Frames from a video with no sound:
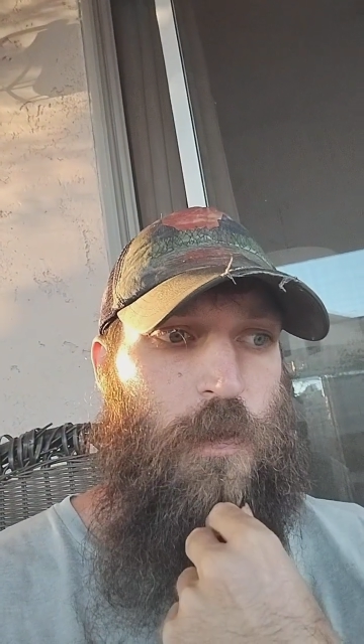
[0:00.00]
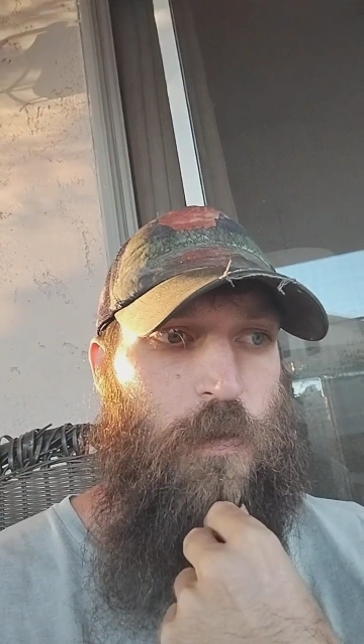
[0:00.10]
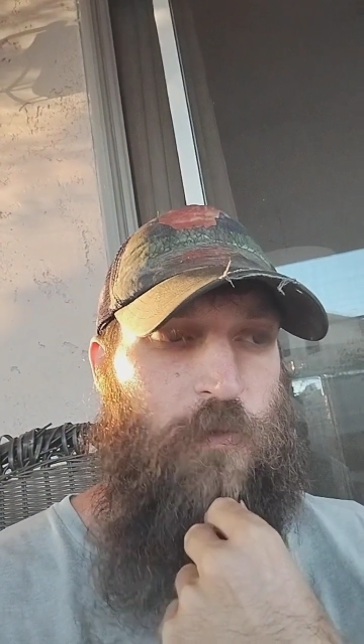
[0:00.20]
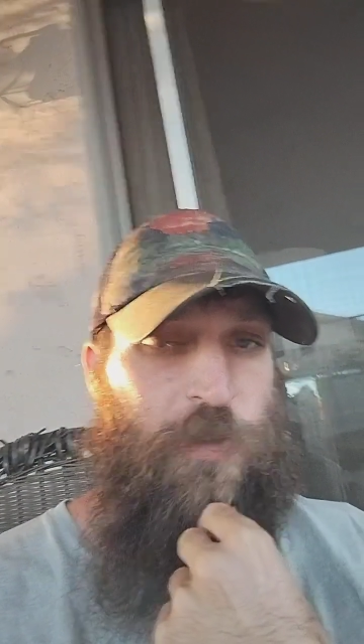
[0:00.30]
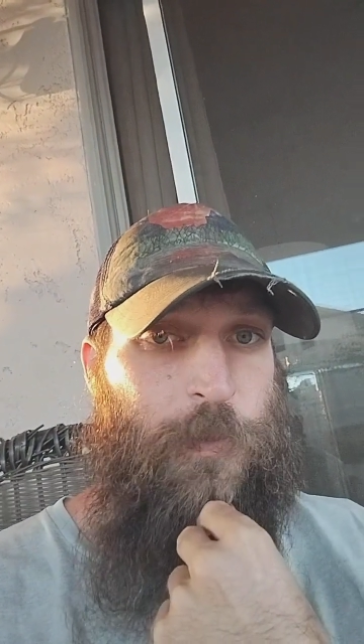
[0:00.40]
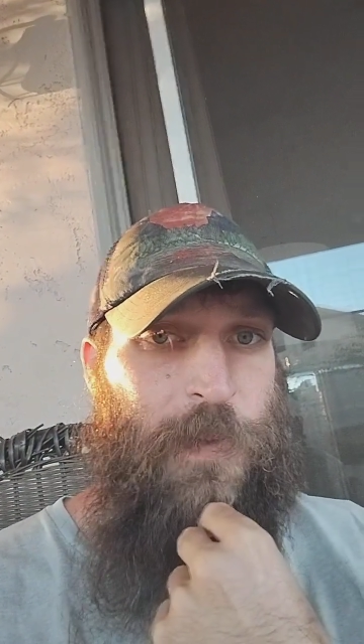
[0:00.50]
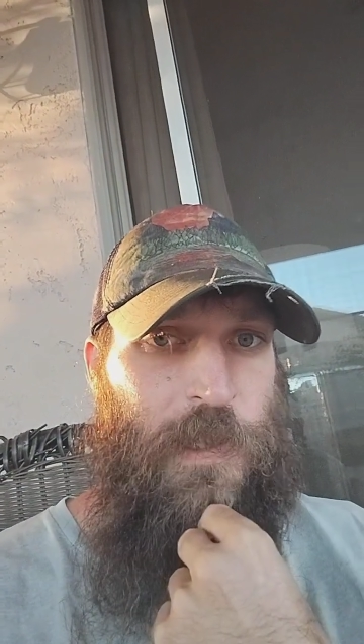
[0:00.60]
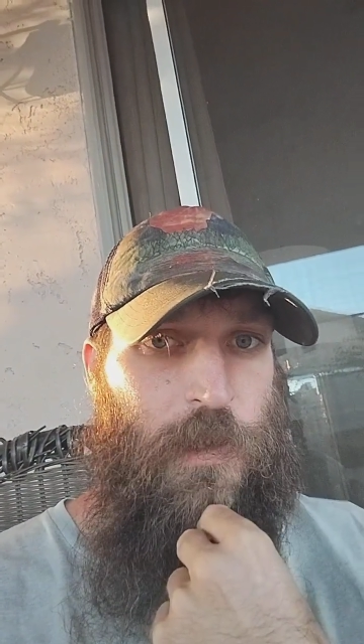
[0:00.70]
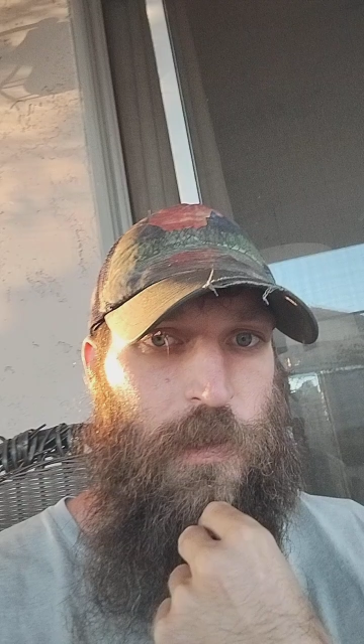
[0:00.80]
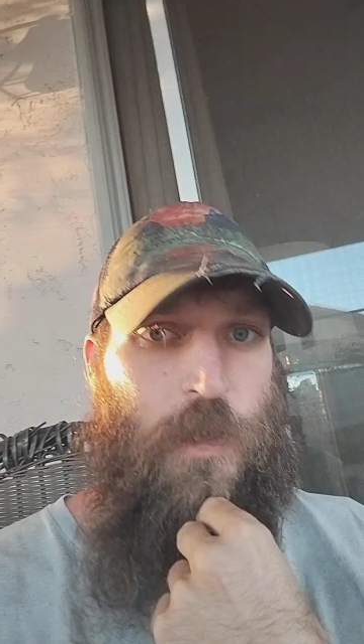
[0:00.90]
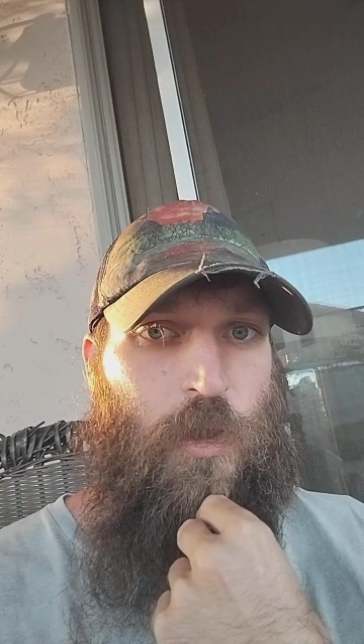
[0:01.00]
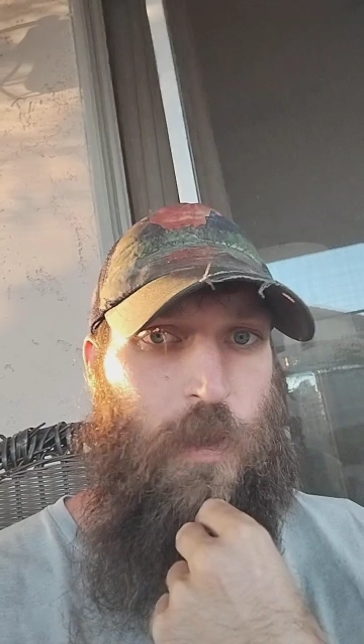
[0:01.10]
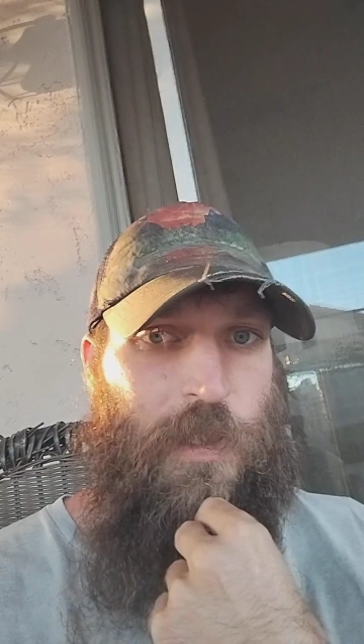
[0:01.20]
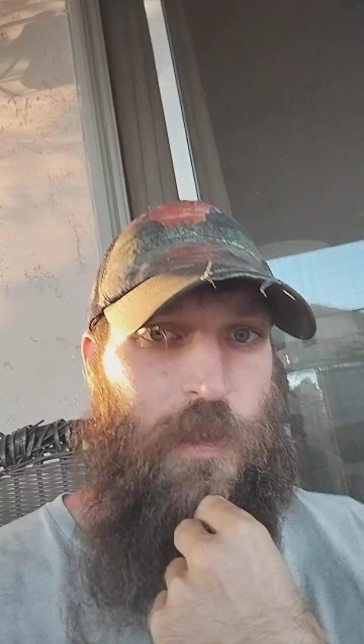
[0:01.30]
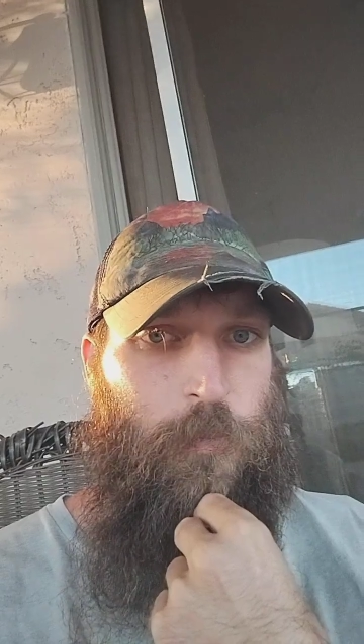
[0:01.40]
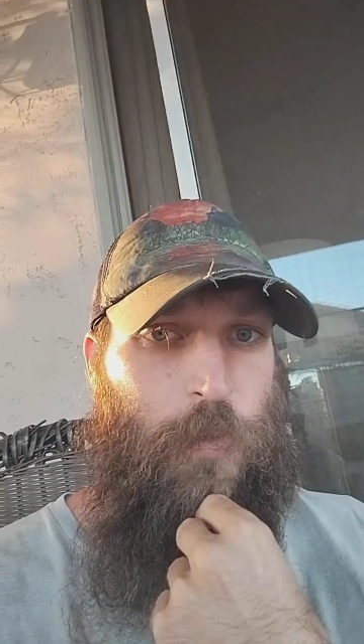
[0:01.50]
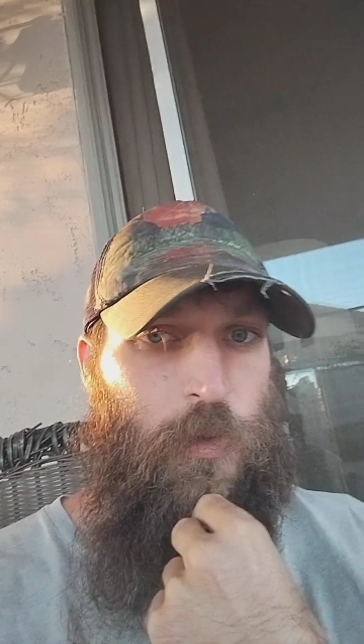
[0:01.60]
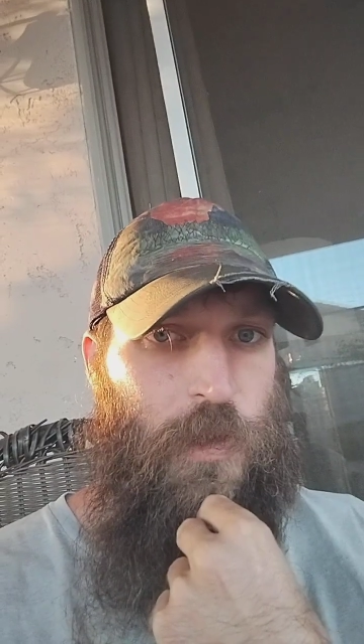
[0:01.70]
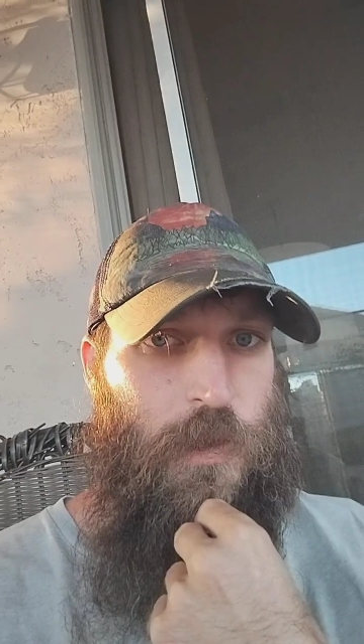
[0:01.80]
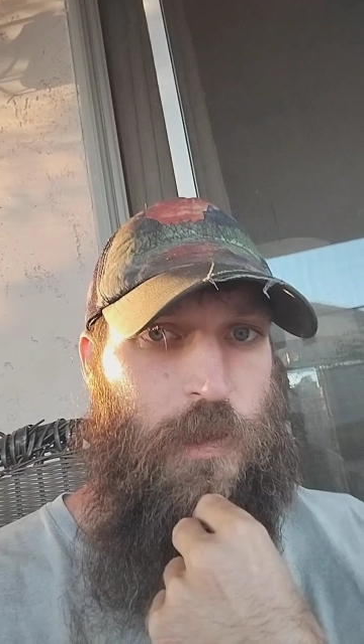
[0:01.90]
free media and targeting
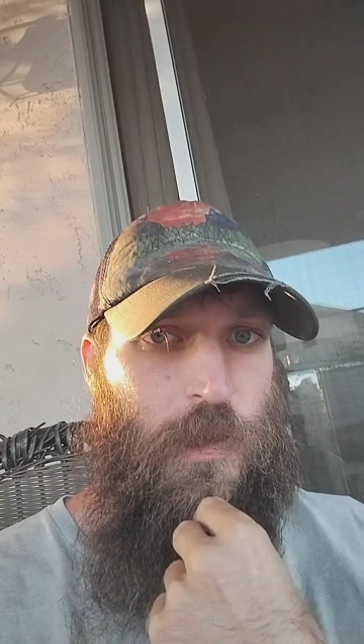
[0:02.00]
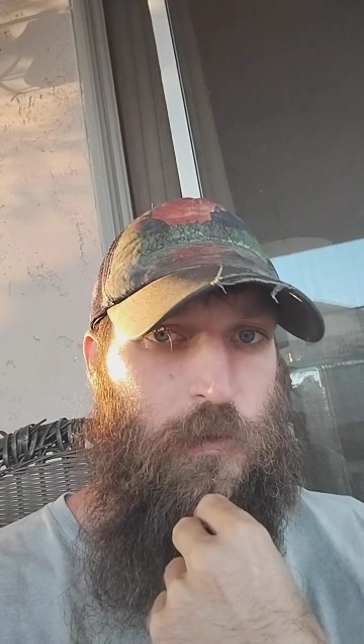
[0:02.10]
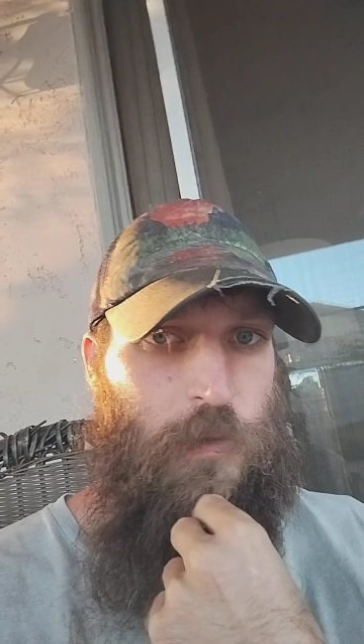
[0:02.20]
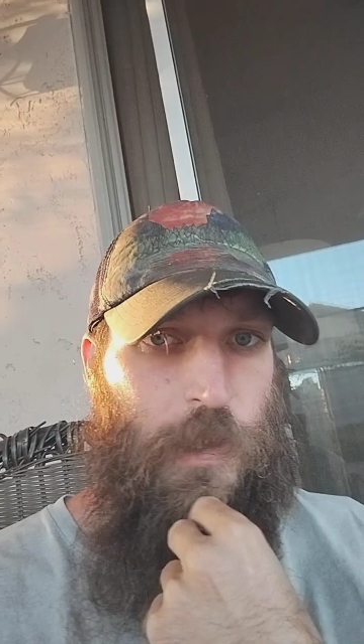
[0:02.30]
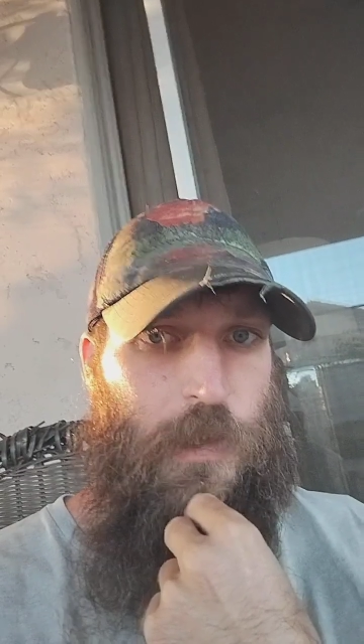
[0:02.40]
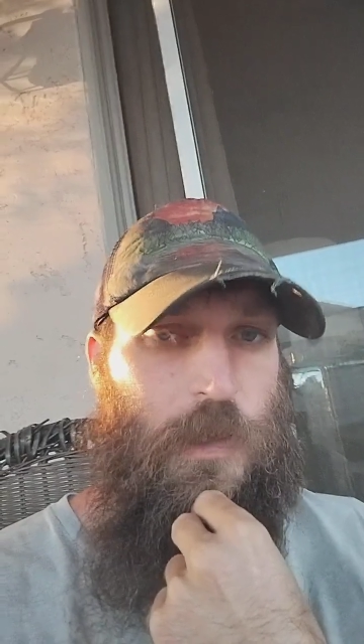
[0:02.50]
POTUS, right?